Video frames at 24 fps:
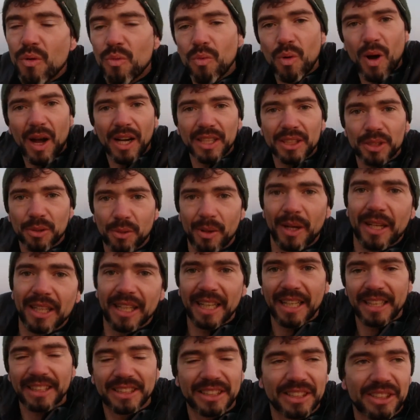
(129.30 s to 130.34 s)
What I'd quite
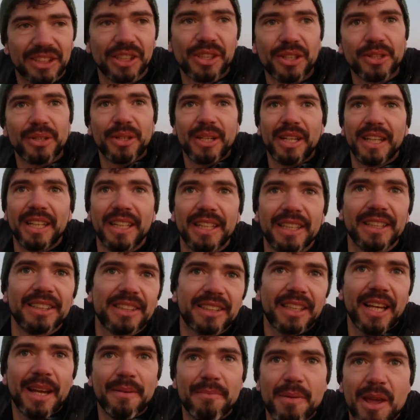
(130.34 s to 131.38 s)
like to do
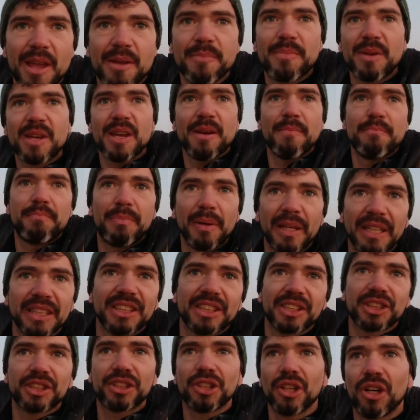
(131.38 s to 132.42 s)
is get maybe a
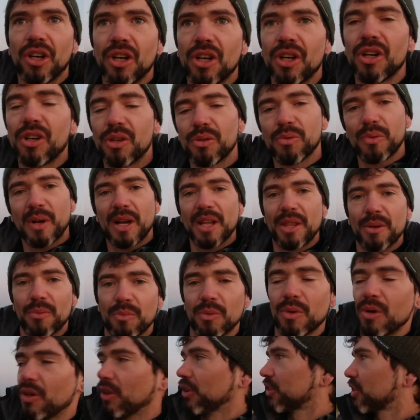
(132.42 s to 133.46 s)
beach shot where the
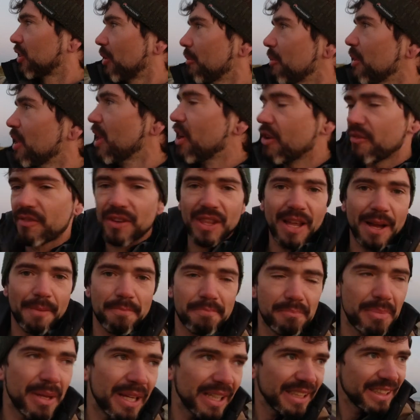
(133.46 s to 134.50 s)
water's coming over
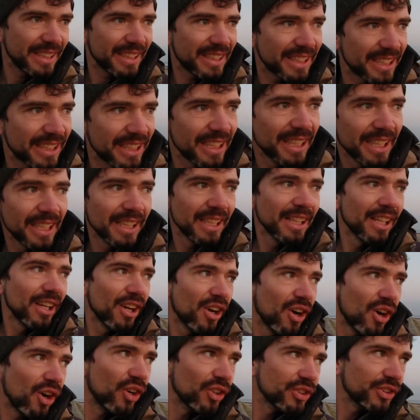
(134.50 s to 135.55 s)
that beach
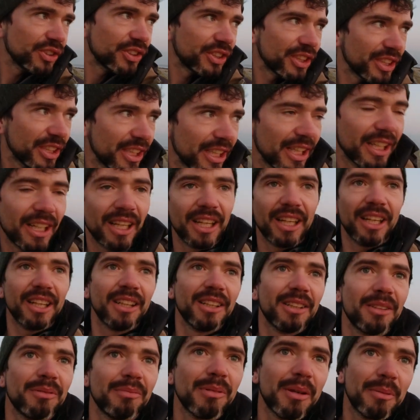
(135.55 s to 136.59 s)
onto the,
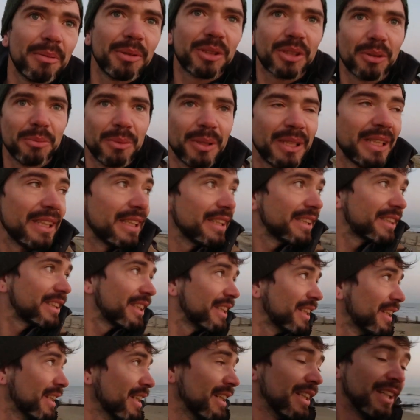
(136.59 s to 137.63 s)
maybe some of
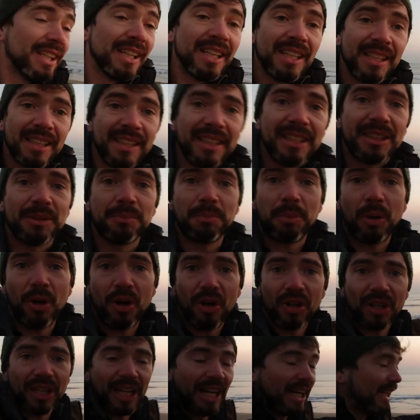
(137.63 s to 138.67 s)
these port